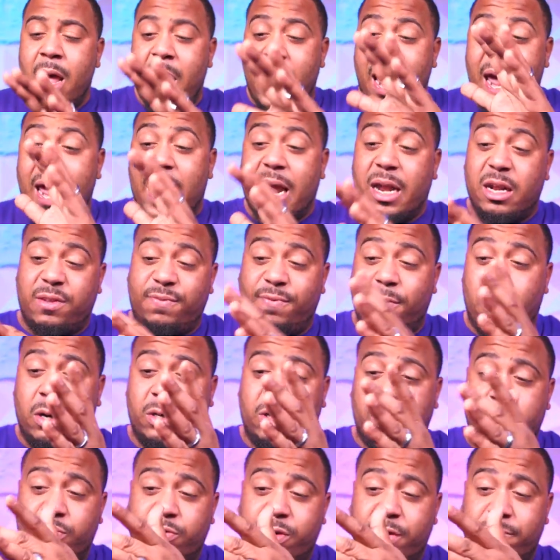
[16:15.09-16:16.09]
And as far as
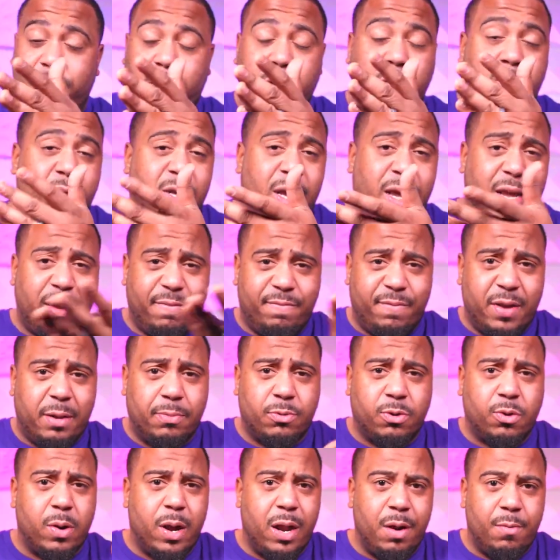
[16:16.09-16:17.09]
the Drift 2 tank and vape's
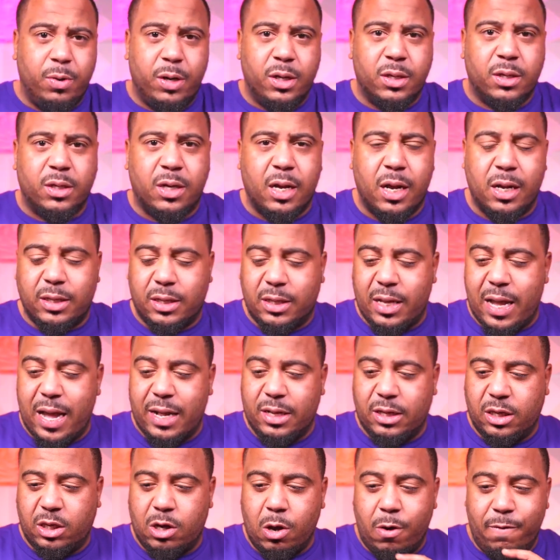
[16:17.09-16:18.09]
great, we discussed that
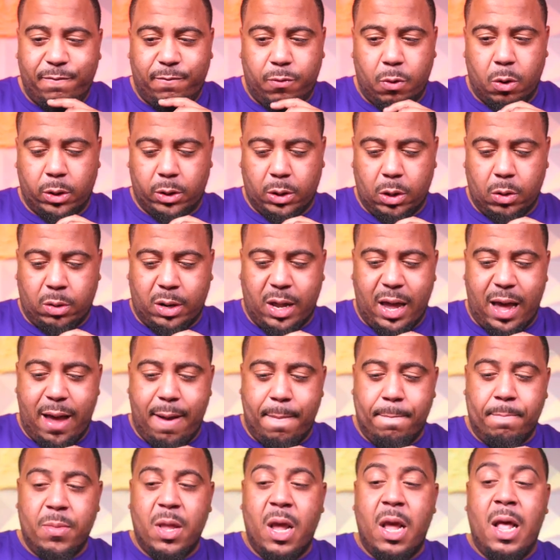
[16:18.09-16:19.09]
and so forth,
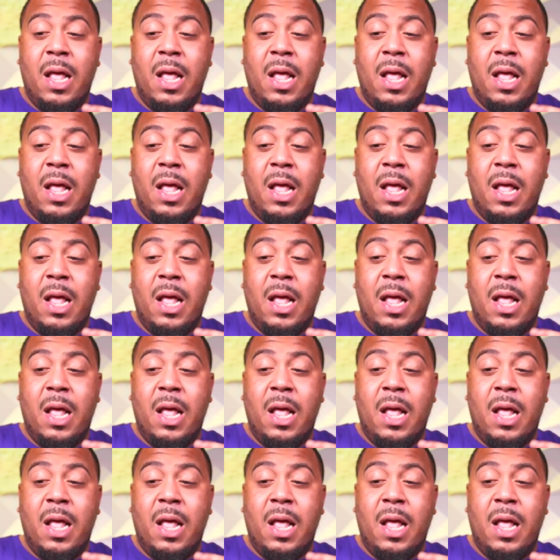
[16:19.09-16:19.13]
okay?